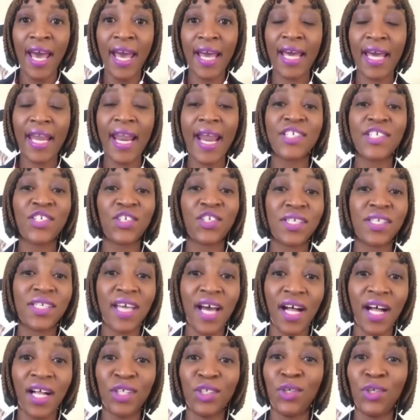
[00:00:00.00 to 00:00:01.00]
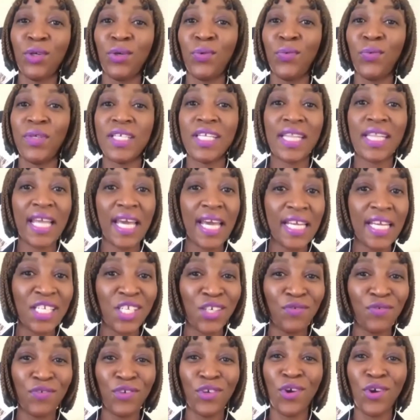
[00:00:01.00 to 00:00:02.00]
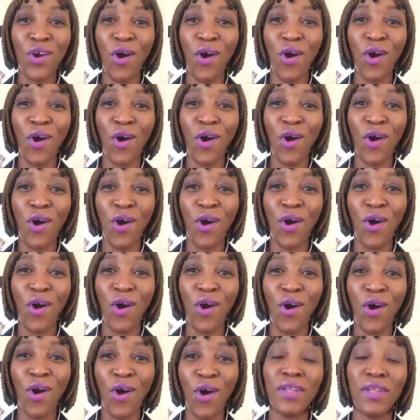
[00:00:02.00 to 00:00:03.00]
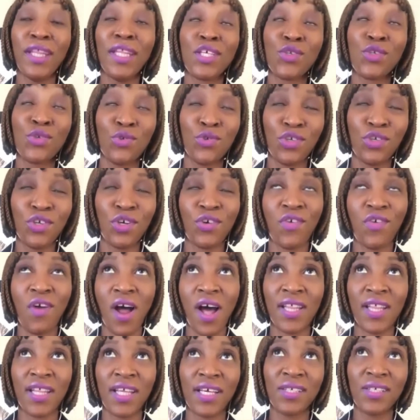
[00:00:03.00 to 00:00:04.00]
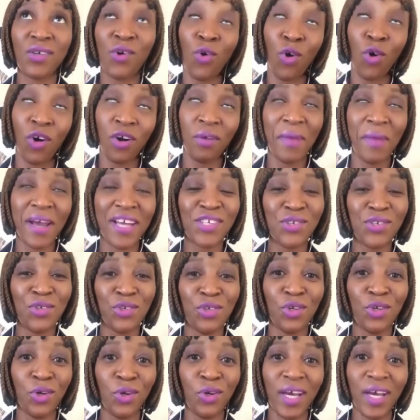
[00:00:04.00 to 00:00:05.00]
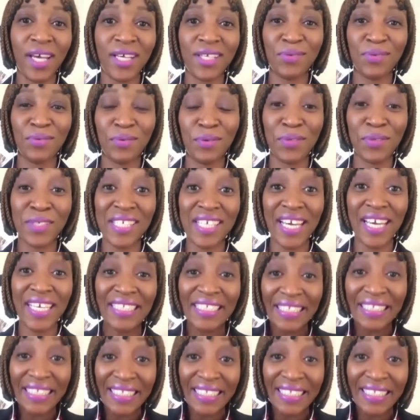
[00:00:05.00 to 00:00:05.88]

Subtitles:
Can I just tell you, we did the interview on in the studio, rather, or on my studio, as we would say.